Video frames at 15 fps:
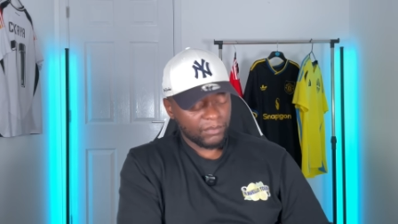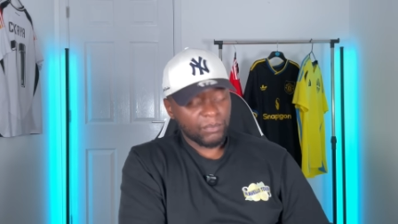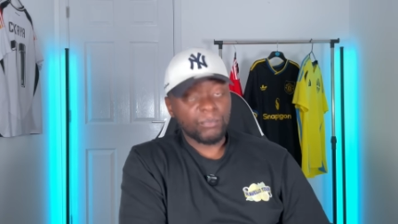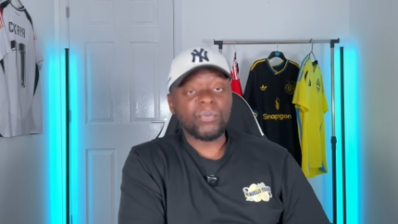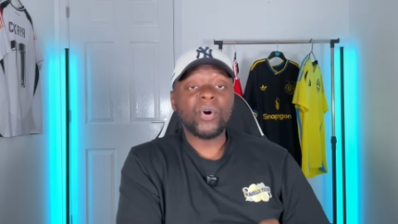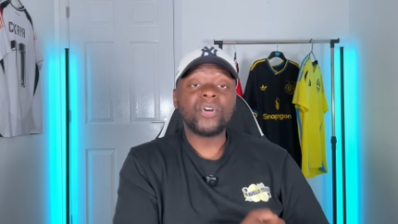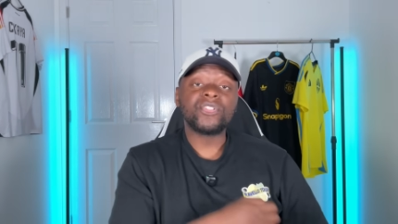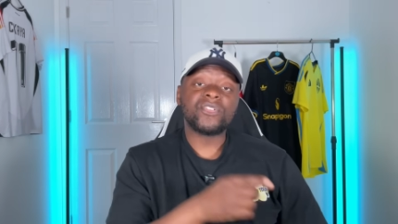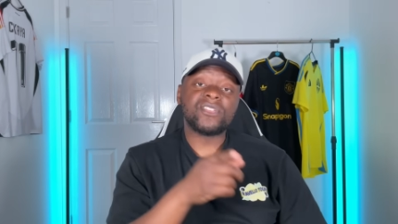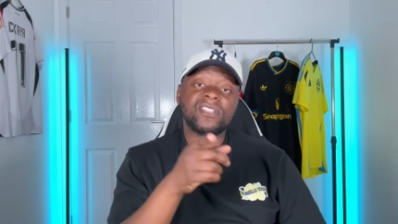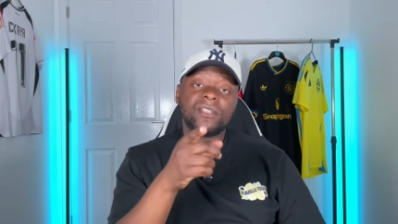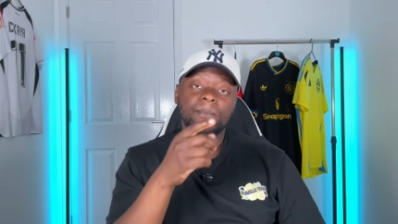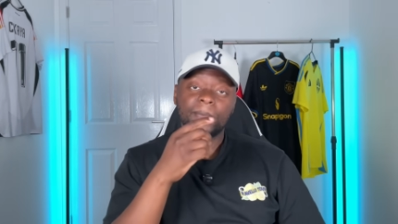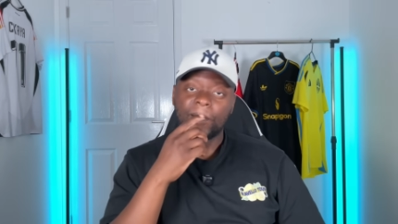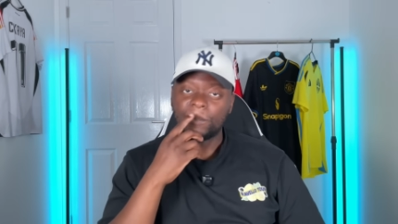put on your
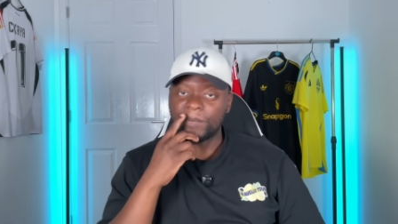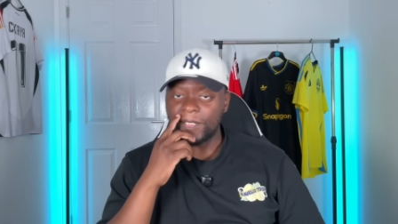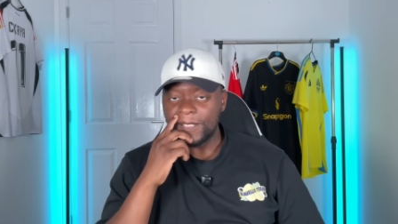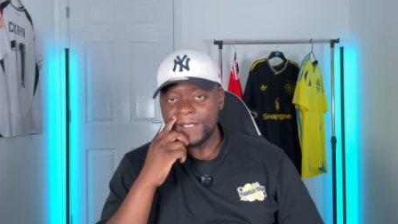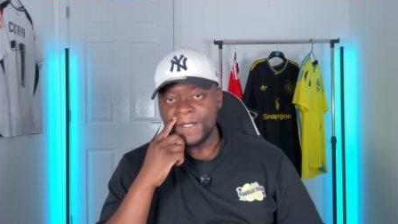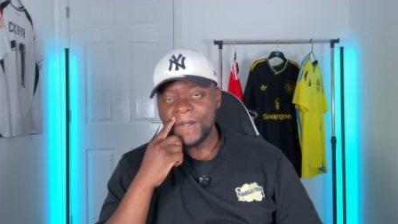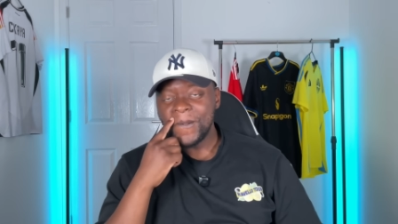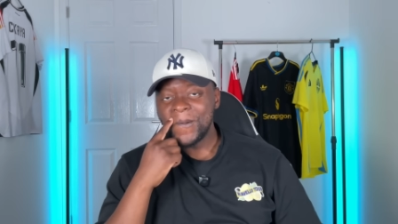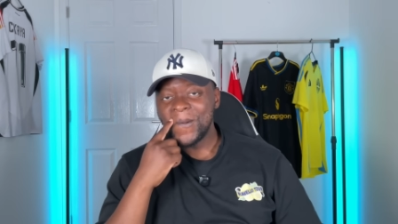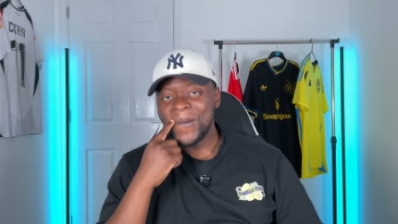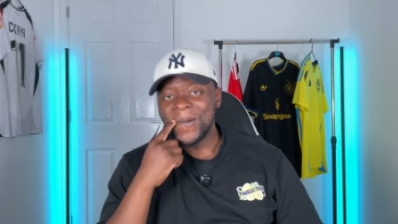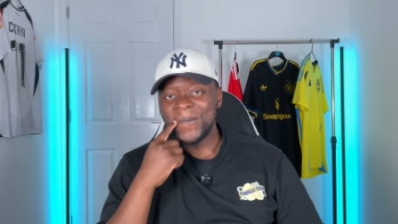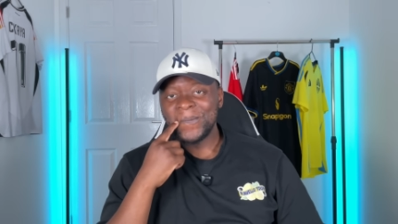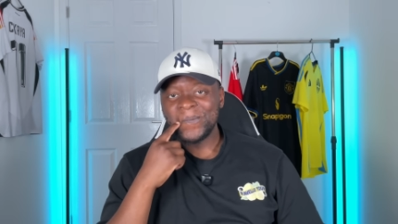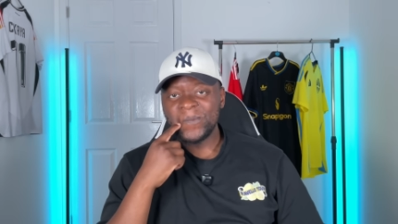seatbelt, please,
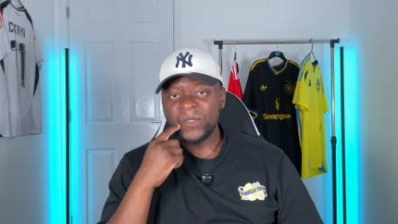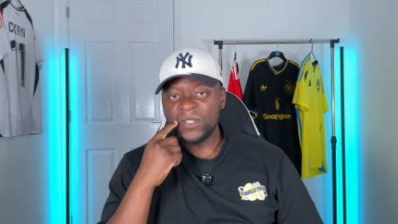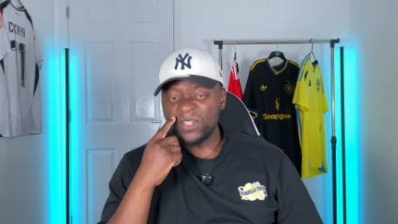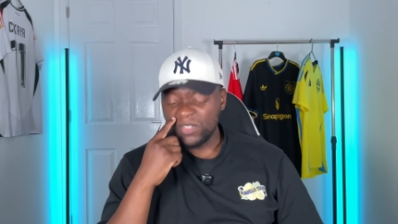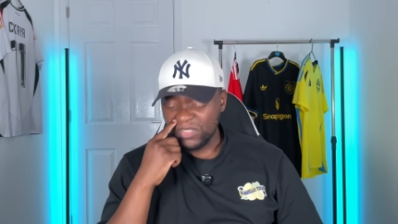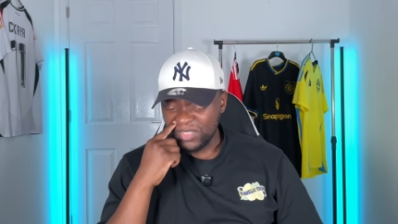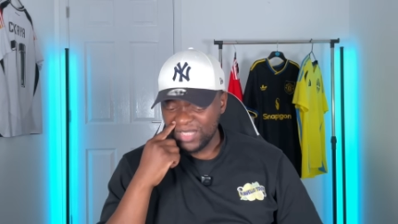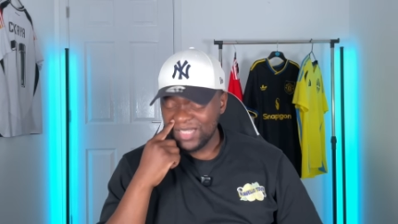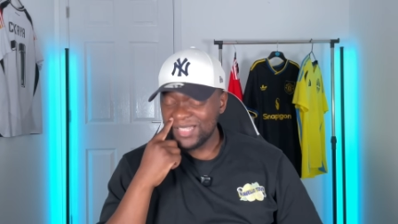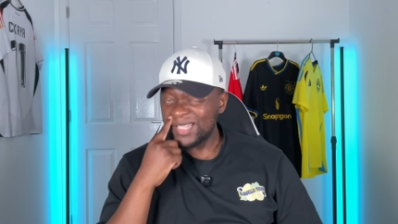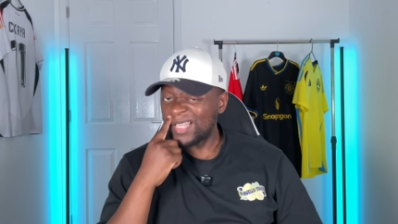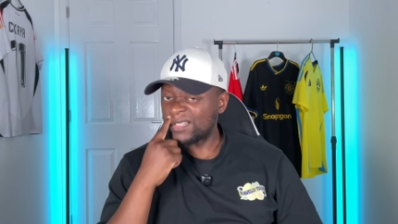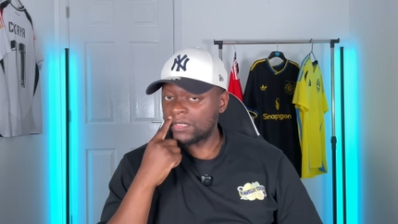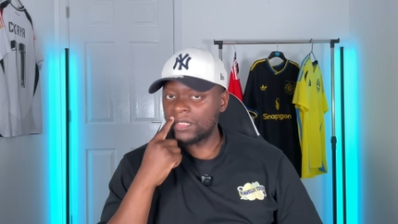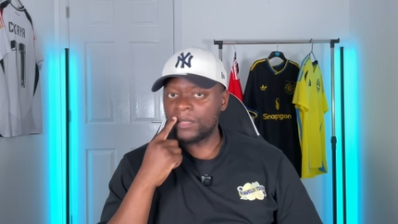because this
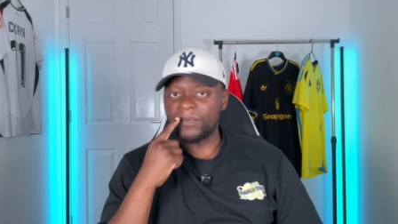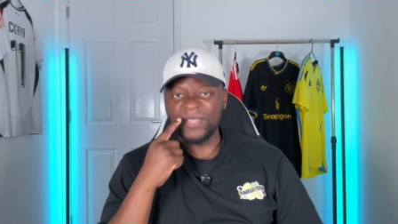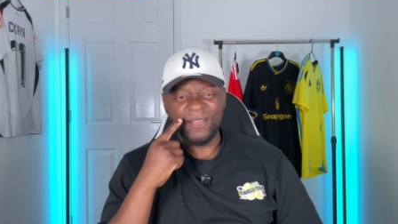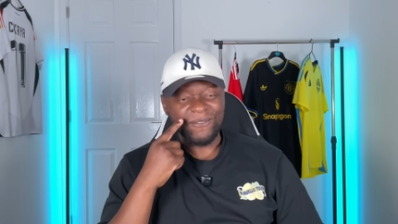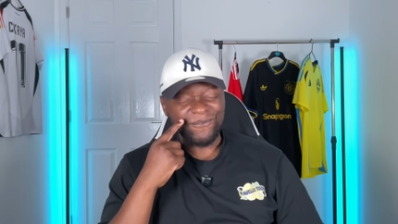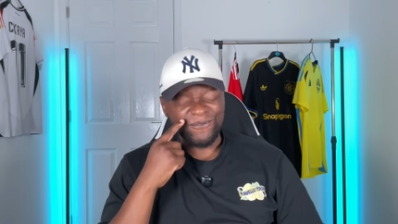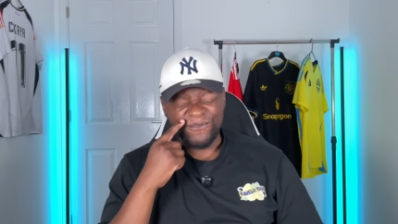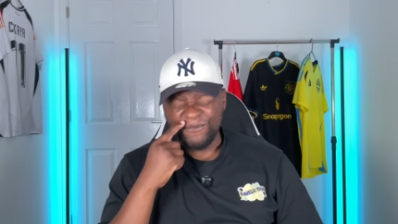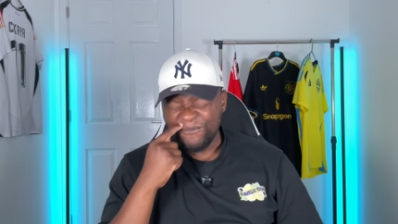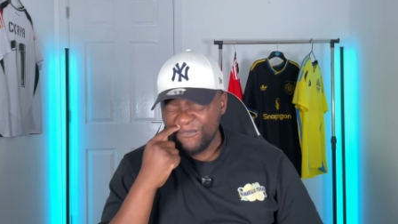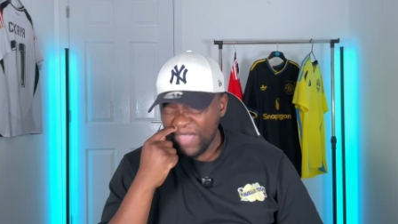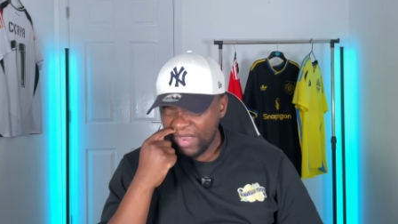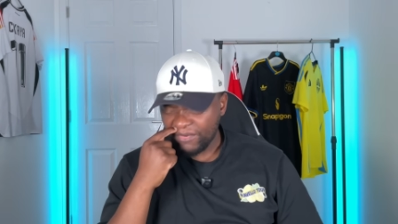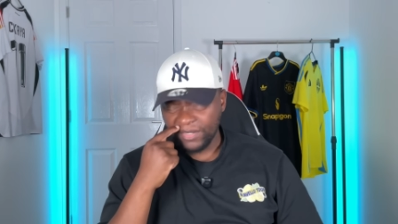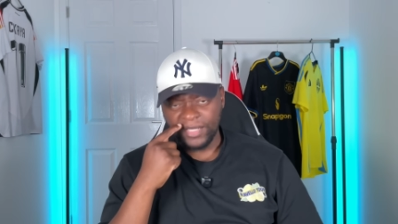is going to be a
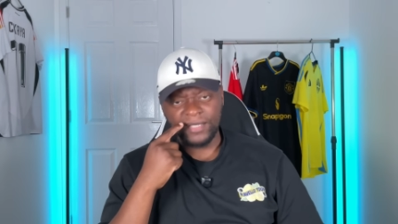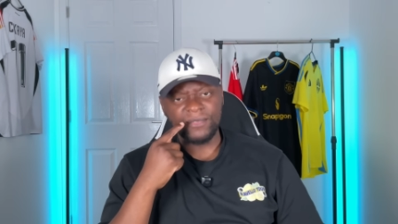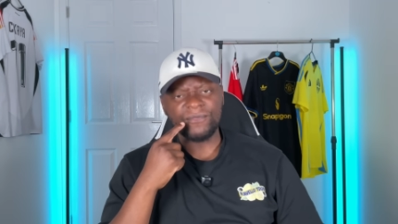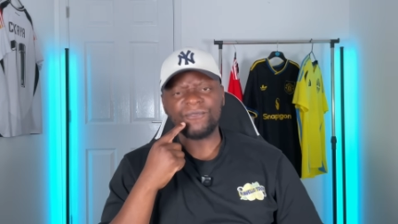very,